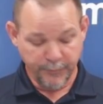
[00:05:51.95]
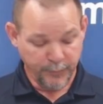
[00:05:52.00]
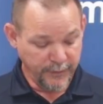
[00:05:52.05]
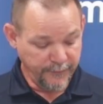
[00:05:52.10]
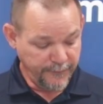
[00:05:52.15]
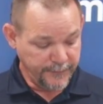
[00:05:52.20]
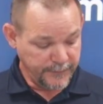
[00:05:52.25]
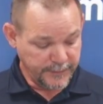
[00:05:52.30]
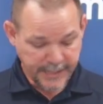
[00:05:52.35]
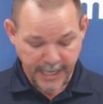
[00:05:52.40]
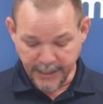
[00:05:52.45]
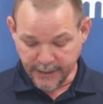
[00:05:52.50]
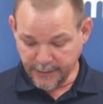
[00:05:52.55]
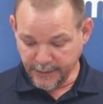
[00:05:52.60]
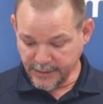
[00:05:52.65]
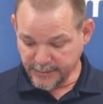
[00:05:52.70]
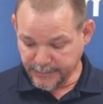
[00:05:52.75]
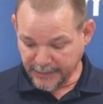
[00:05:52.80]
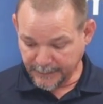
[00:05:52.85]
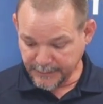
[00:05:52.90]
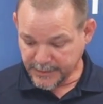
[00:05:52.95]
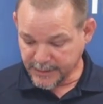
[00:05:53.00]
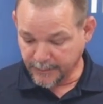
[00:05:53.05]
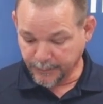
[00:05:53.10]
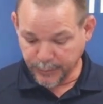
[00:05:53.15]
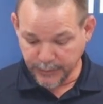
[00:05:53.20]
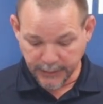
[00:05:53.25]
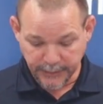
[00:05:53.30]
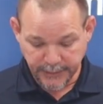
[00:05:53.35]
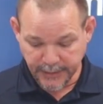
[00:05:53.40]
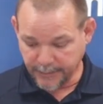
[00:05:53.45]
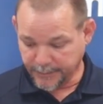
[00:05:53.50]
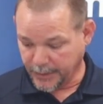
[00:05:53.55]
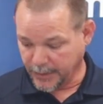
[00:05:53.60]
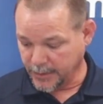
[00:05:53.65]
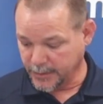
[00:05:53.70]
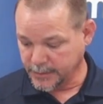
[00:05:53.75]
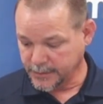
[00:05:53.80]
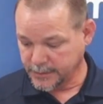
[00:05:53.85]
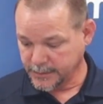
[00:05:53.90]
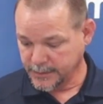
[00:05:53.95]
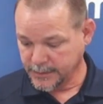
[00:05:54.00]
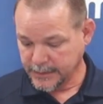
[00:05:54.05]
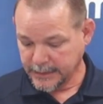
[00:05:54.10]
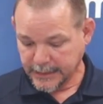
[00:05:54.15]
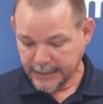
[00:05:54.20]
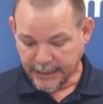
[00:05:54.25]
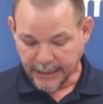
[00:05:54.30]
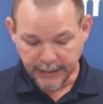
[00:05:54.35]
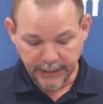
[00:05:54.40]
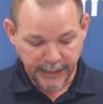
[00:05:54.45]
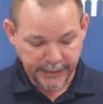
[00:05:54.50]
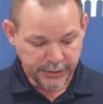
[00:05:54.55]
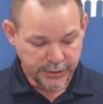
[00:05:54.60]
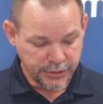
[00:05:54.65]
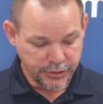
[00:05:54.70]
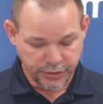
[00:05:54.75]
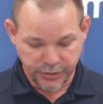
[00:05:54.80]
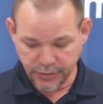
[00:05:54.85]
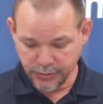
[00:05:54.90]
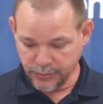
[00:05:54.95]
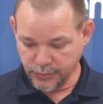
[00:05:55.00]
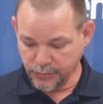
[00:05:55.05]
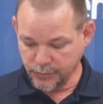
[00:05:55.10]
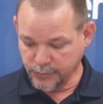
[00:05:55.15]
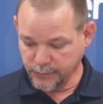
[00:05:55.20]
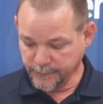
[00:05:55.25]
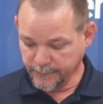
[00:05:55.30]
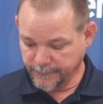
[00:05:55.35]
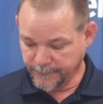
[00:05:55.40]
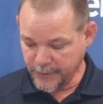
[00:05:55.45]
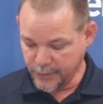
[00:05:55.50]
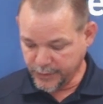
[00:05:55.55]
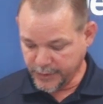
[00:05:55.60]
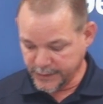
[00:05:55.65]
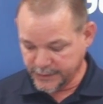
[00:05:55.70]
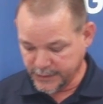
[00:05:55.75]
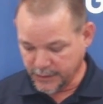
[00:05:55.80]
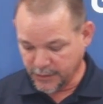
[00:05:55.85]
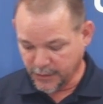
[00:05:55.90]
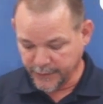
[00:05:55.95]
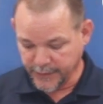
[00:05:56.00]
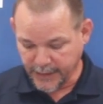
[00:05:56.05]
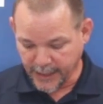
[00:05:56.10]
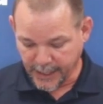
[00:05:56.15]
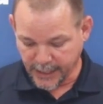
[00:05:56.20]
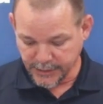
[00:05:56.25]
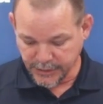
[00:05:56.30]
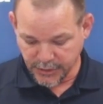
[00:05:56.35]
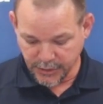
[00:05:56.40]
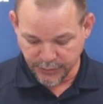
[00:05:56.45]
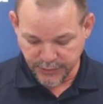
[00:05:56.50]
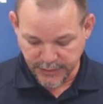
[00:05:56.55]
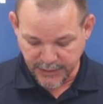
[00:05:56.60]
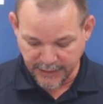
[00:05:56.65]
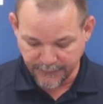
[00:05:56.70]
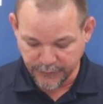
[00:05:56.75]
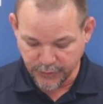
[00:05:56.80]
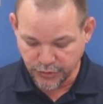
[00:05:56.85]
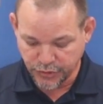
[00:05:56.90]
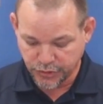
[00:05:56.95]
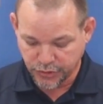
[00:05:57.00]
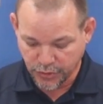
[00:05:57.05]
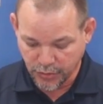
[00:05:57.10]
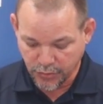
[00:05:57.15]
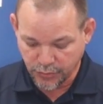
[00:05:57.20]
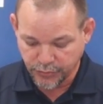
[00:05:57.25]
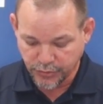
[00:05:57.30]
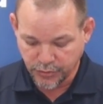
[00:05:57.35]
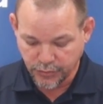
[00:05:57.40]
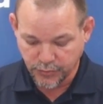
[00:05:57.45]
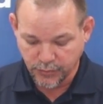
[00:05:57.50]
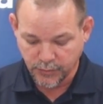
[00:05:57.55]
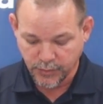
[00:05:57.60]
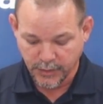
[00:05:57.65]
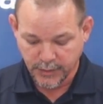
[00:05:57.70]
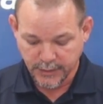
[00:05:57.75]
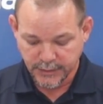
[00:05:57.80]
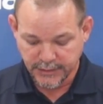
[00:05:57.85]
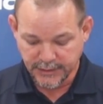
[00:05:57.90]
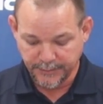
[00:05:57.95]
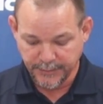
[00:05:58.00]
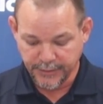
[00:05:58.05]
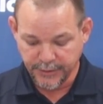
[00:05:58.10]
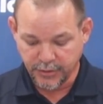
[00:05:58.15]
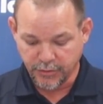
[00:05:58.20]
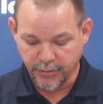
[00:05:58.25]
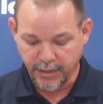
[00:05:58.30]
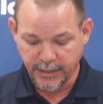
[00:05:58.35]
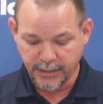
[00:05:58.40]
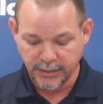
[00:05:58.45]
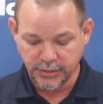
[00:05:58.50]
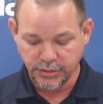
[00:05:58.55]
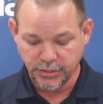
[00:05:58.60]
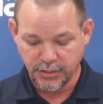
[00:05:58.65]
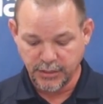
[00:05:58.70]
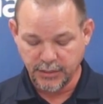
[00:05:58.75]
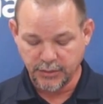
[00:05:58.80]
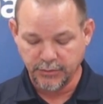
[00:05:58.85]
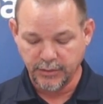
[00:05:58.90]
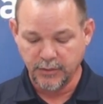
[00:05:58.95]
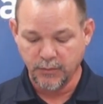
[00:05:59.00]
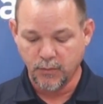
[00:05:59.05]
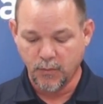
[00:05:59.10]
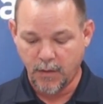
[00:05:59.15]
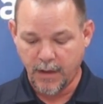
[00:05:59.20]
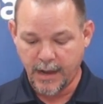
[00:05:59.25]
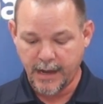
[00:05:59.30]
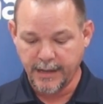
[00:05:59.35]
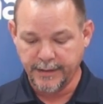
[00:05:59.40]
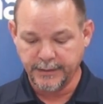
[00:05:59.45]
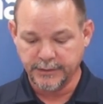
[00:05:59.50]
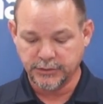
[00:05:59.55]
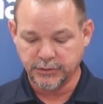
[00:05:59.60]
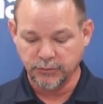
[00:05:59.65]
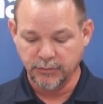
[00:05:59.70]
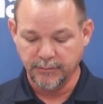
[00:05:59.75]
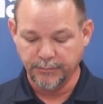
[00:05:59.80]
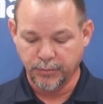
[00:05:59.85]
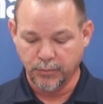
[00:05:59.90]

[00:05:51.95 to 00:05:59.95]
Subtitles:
that we've taken these pumps completely apart, I like just to focus in on the IG07 and show you some of the great engineering, why that's so